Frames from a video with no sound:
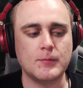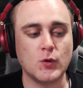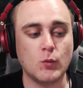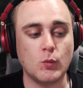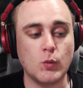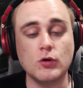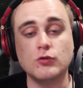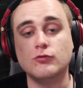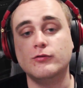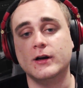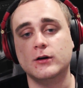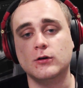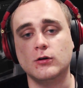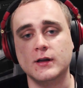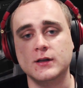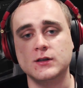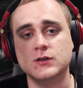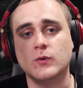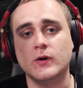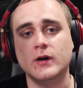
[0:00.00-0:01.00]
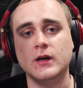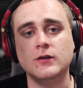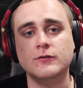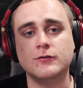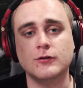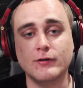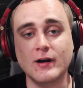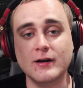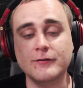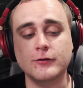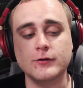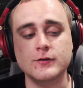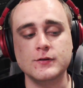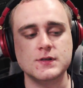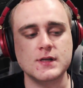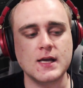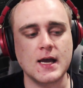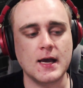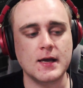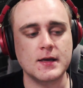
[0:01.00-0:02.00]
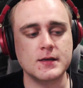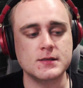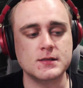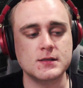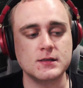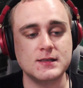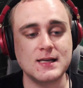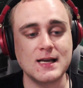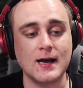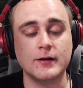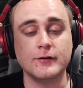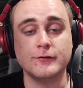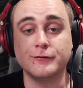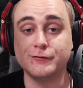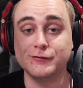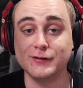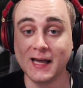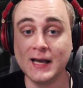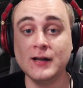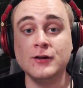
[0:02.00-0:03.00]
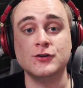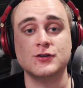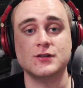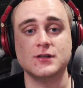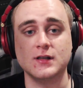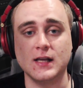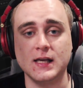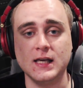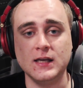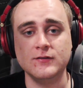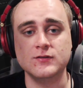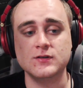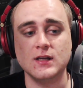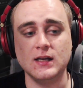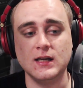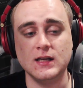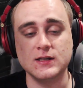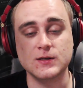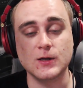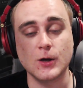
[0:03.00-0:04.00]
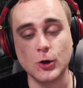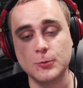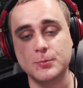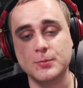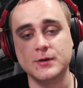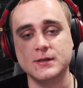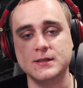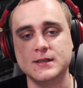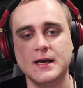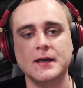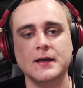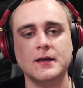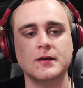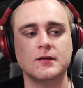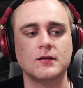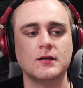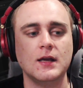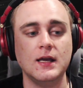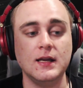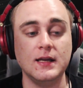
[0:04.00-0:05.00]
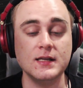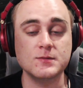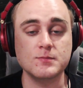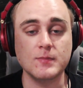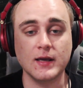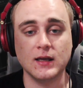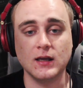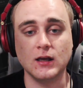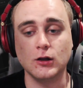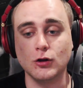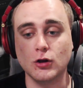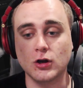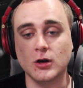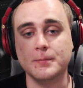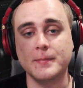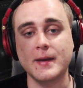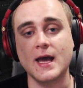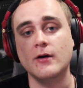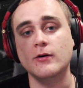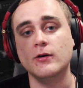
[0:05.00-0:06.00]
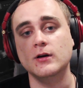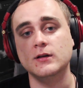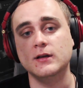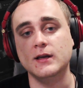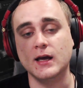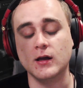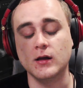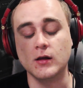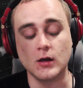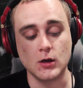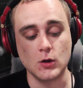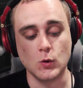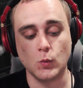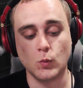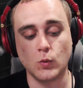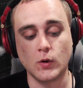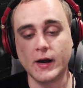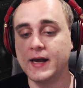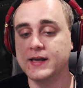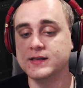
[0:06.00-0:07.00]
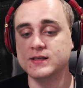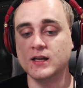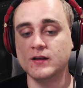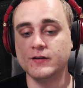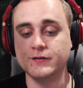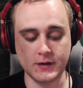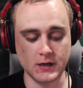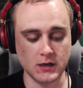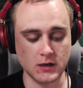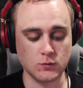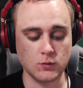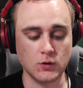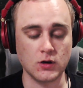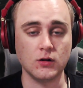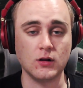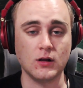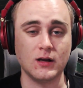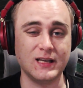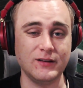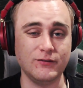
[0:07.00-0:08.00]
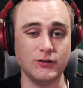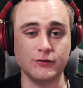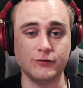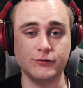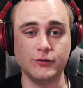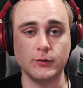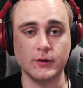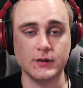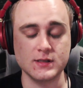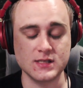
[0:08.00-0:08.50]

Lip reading: The world record N20, for reference, has Darton flange sleeves. It is open deck. It is making a lot of power. Now, why hasn't that failed? Well, I'll give you a few